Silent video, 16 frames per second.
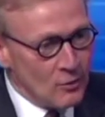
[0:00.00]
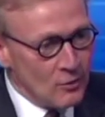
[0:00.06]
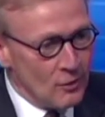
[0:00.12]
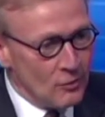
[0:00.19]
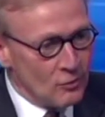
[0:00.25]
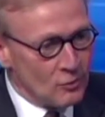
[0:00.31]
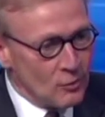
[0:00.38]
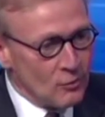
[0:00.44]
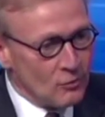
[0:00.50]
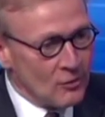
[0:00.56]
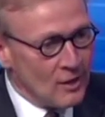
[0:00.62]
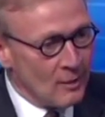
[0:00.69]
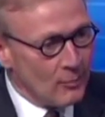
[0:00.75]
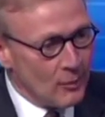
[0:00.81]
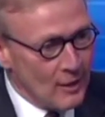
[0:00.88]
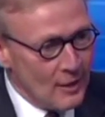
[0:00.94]
insurance
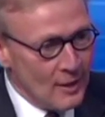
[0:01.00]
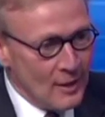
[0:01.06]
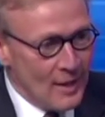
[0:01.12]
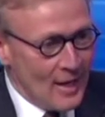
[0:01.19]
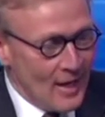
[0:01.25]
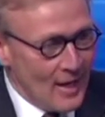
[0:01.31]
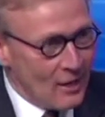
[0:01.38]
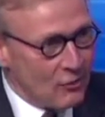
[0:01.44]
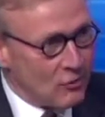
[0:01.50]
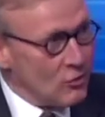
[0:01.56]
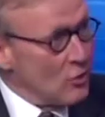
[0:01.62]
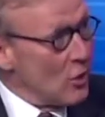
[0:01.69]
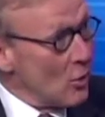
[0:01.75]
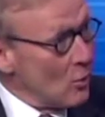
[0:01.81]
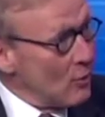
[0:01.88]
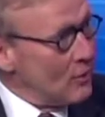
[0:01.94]
company has
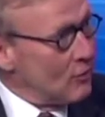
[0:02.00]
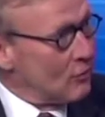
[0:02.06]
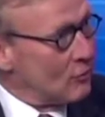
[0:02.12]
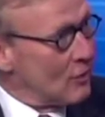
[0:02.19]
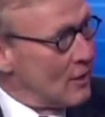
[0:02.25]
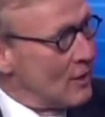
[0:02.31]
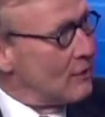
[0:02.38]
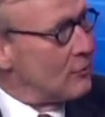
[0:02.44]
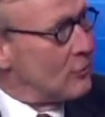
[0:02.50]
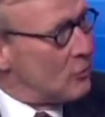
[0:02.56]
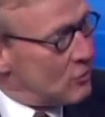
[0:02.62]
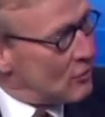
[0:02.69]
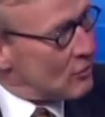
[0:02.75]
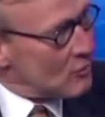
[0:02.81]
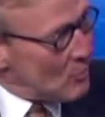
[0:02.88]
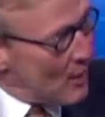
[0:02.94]
no incentive to
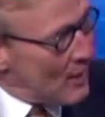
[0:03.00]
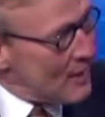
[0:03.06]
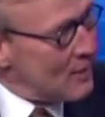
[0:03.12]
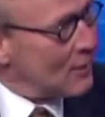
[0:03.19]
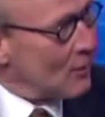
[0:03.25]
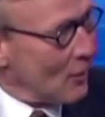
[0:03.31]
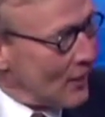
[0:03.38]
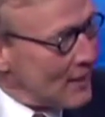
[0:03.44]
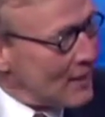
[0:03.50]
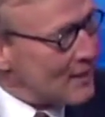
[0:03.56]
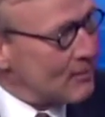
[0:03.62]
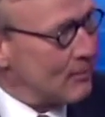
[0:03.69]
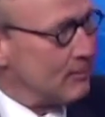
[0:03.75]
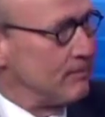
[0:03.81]
just pay a claim.